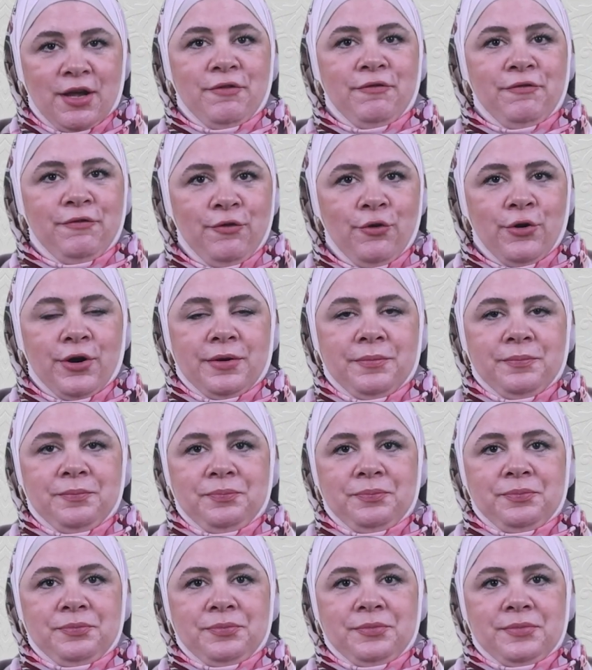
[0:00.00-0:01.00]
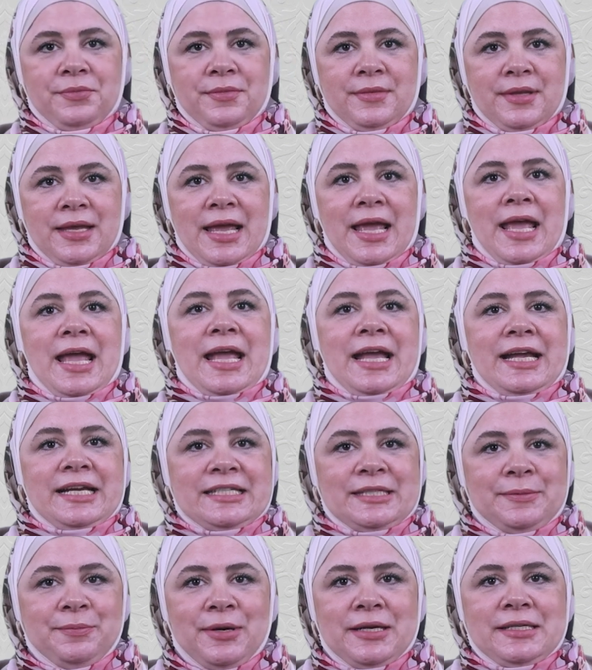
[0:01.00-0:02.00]
4,
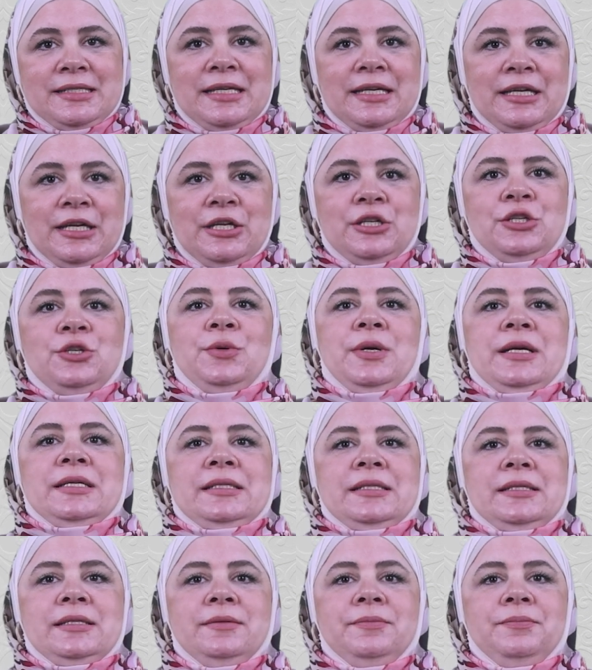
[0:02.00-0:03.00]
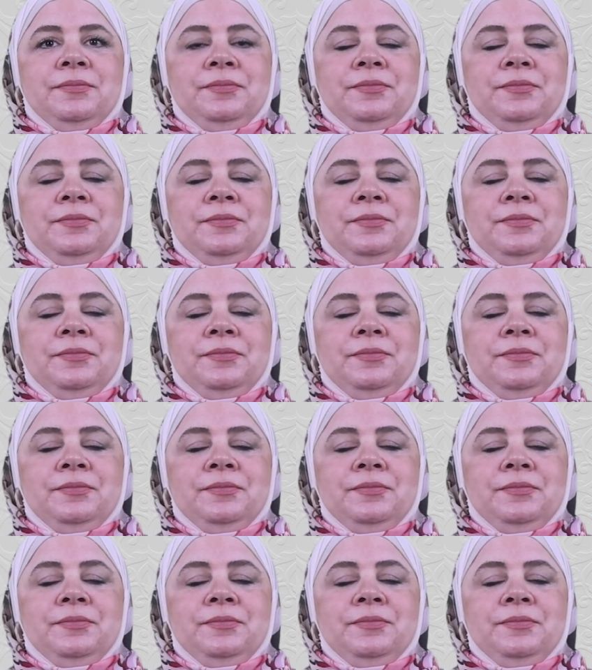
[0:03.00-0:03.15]
expressing interest.